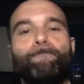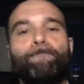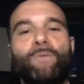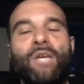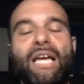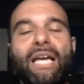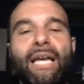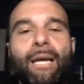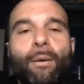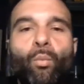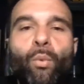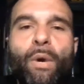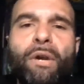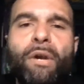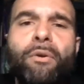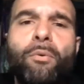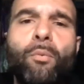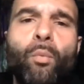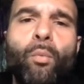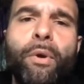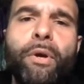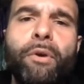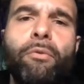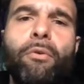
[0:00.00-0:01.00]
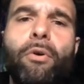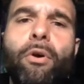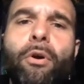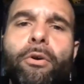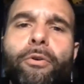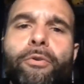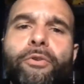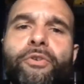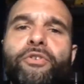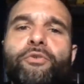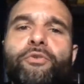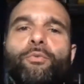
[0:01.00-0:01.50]
And where are
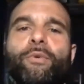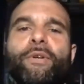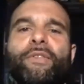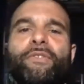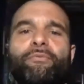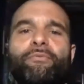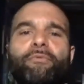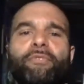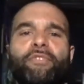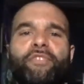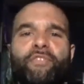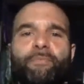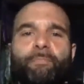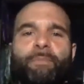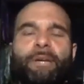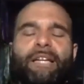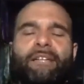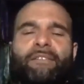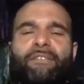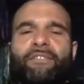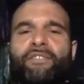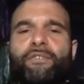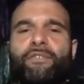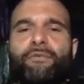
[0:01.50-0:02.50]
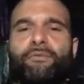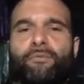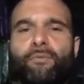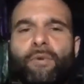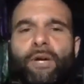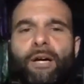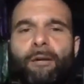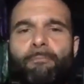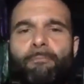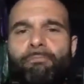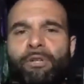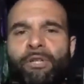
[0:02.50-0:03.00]
you with respect to
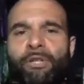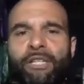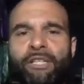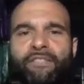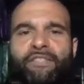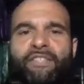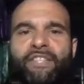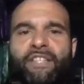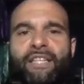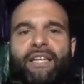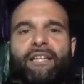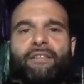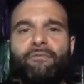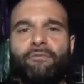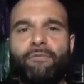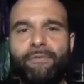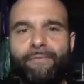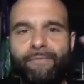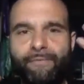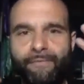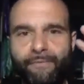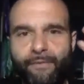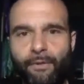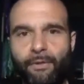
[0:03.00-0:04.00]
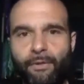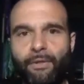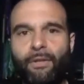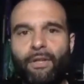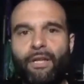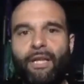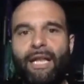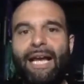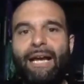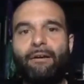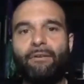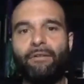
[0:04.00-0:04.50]
putting together a
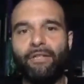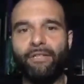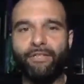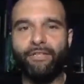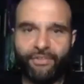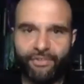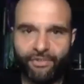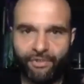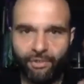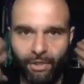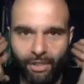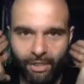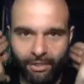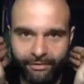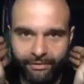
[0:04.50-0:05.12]
full-out assault